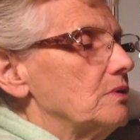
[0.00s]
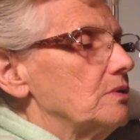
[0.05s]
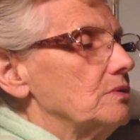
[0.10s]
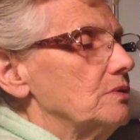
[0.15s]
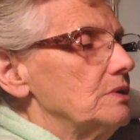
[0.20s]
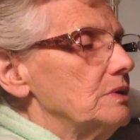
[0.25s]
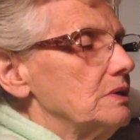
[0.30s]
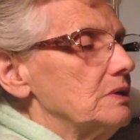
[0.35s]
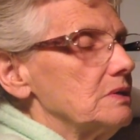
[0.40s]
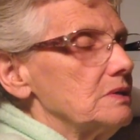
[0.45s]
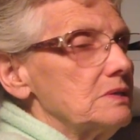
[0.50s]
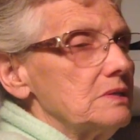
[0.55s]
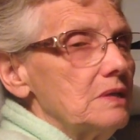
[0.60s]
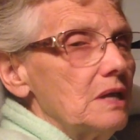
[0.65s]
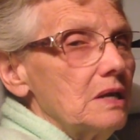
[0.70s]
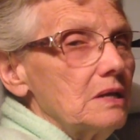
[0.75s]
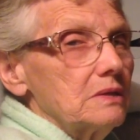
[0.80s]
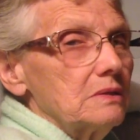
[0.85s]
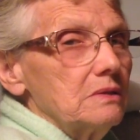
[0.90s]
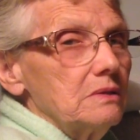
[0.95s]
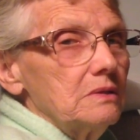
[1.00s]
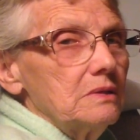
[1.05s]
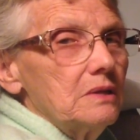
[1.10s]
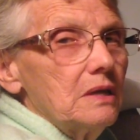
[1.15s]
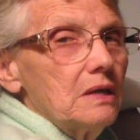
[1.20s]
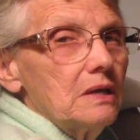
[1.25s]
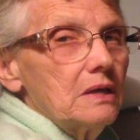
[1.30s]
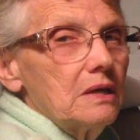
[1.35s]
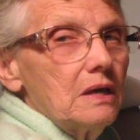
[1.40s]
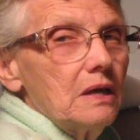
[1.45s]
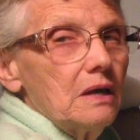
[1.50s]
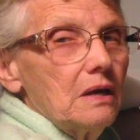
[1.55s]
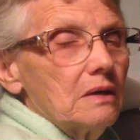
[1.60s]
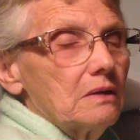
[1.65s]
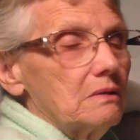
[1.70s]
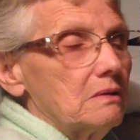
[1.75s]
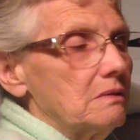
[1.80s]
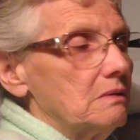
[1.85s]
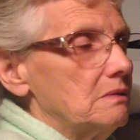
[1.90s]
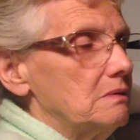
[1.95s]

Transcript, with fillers: Goodness sakes, look at that cat!